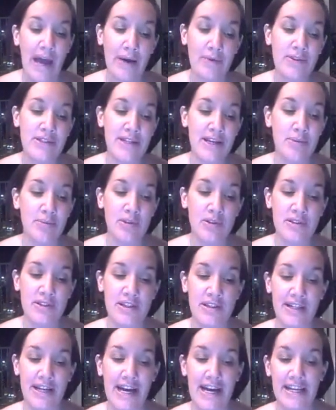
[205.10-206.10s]
I was able
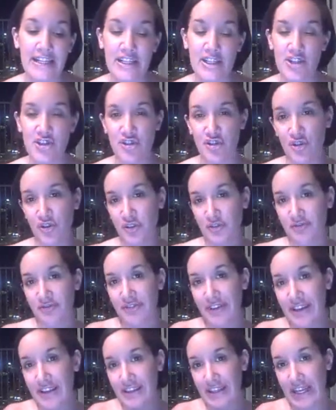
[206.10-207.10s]
to kind of
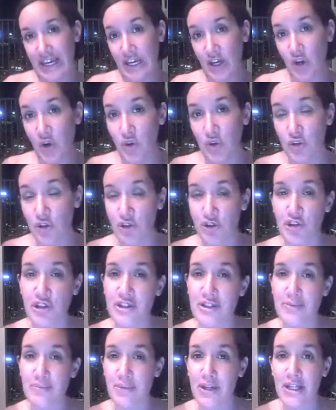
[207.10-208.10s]
circumvent that whole
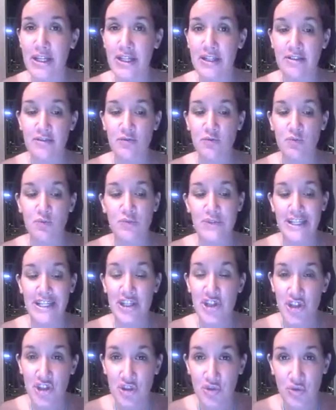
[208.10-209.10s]
earnest money
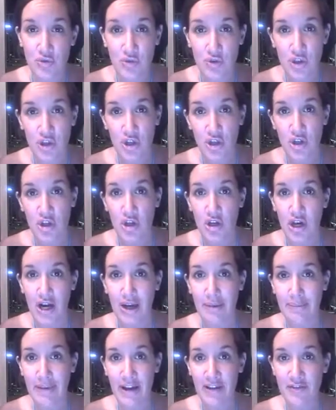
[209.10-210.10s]
issue
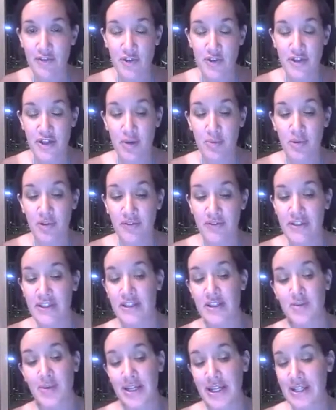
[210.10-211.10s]
on my first couple of
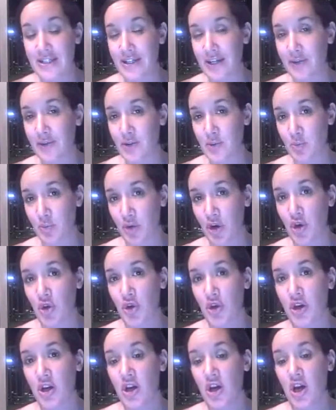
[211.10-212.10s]
deals because I was
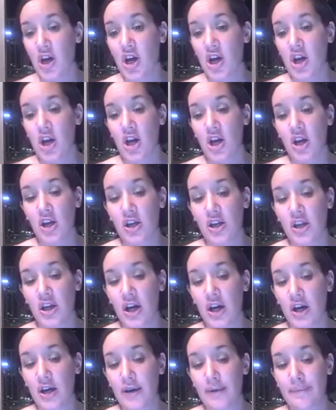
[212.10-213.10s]
broke.
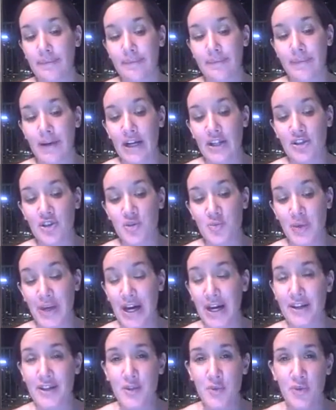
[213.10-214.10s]
I'll just
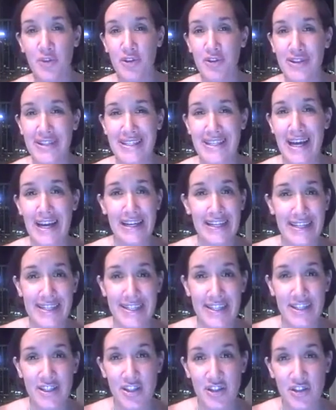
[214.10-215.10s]
be honest with you, it's not
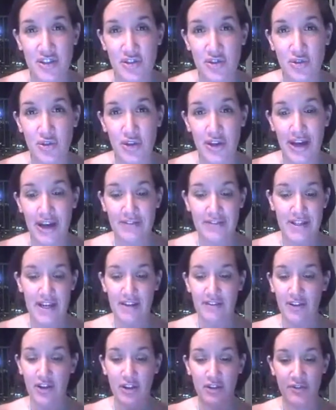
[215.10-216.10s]
easy to do. You have to
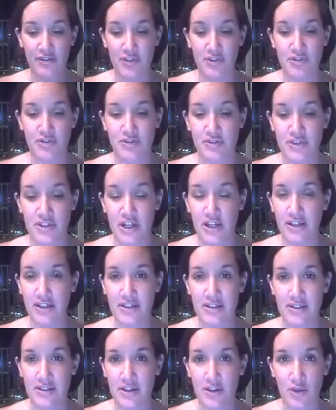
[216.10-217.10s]
have all of your
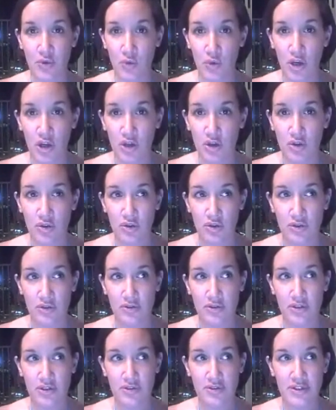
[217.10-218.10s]
ducks in a row,
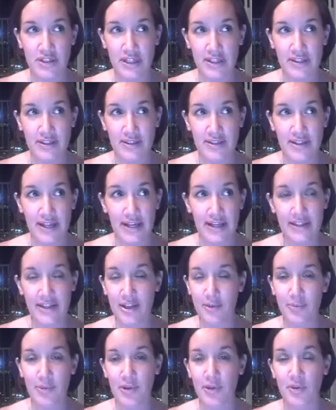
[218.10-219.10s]
or your ducks lined
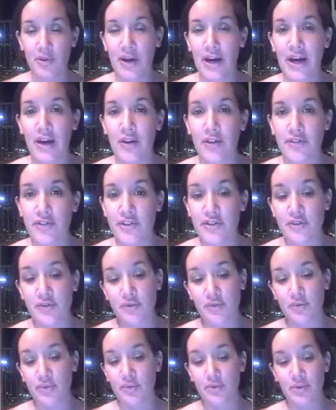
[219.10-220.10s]
up, or
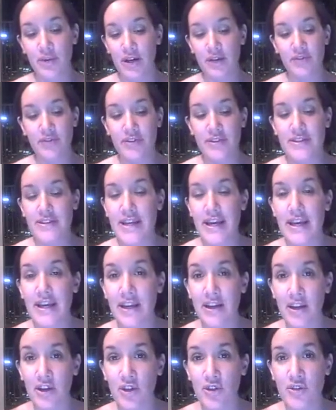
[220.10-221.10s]
however the
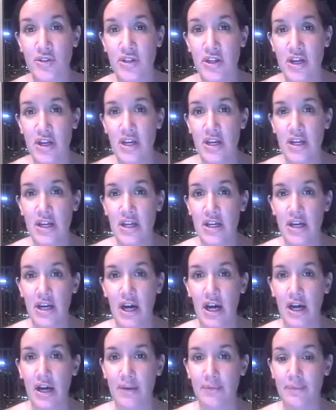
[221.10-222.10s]
saying goes.
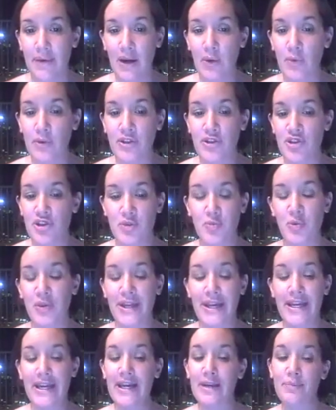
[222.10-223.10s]
I wouldn't just
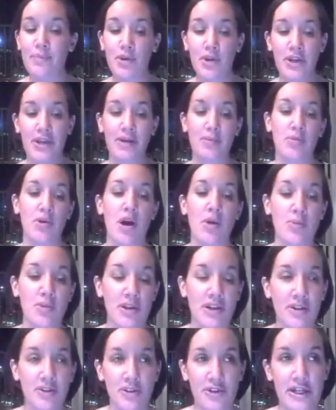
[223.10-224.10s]
plan on putting a
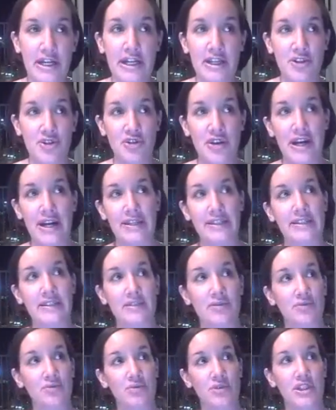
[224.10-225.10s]
property under contract
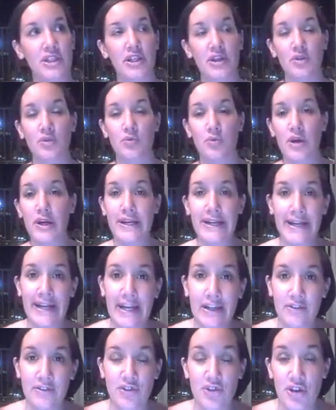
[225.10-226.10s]
and running
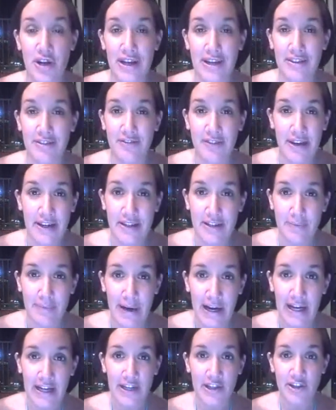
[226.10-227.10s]
out and trying to find a
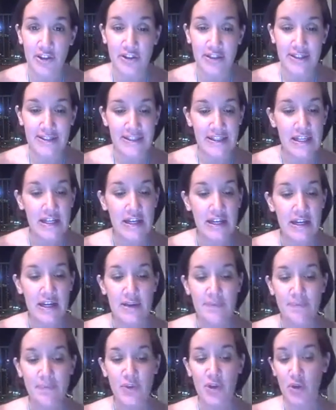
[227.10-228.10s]
buyer, and
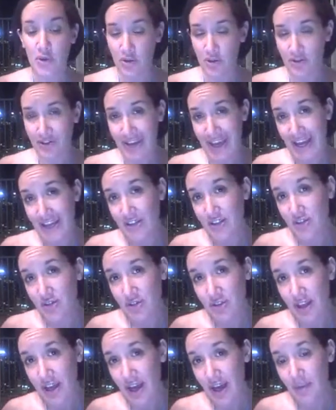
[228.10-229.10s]
you can
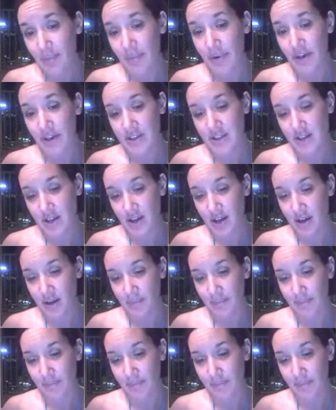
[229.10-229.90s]
do that, but